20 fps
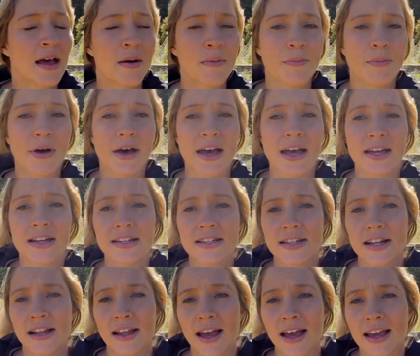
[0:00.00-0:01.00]
But
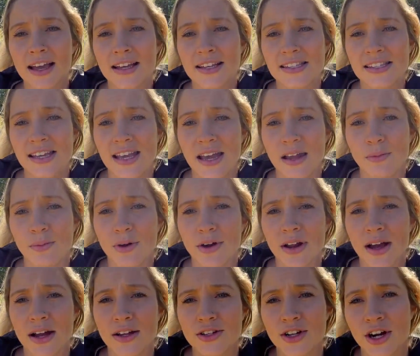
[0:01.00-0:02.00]
like I said, we're
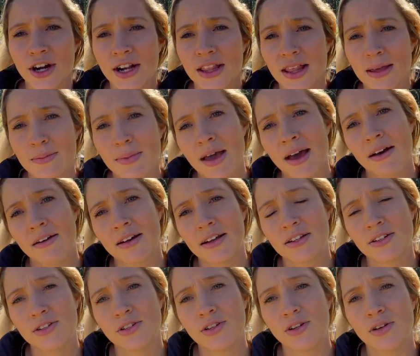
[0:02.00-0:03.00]
not turning them out
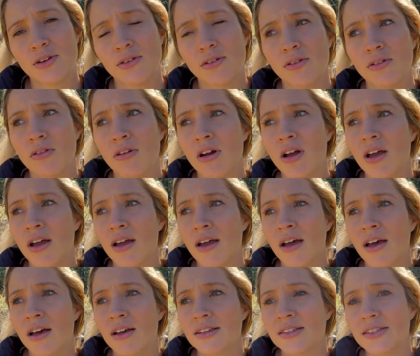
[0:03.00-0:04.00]
into
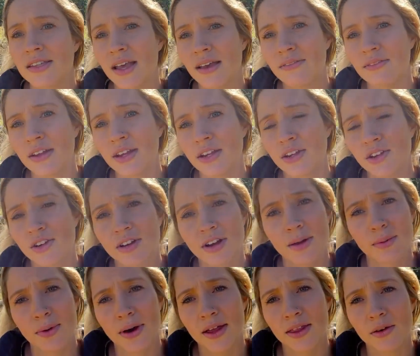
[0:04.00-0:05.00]

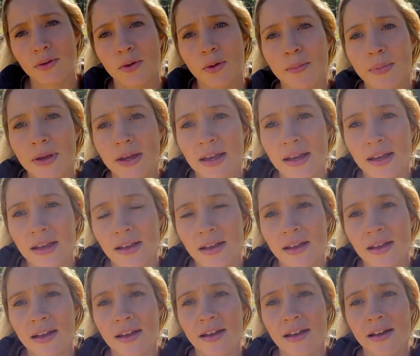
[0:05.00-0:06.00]
70-degree weather. Will be
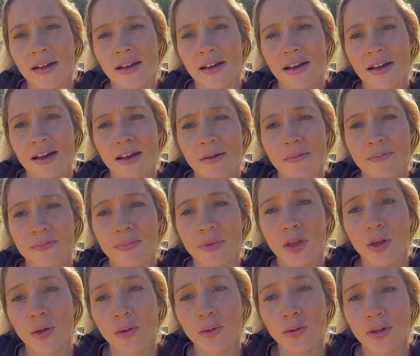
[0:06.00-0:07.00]

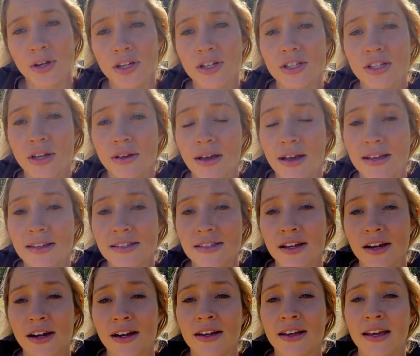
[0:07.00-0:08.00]
cooler, so as
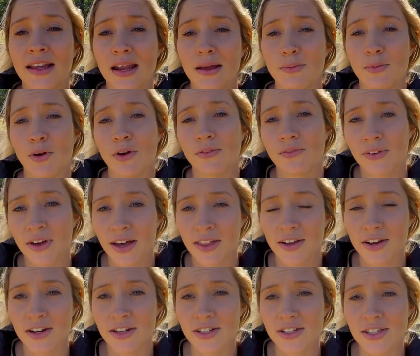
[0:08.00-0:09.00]
they're getting more
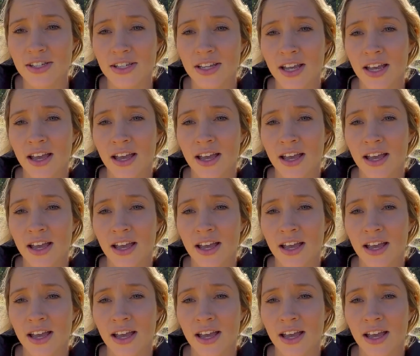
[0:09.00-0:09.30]
feathers,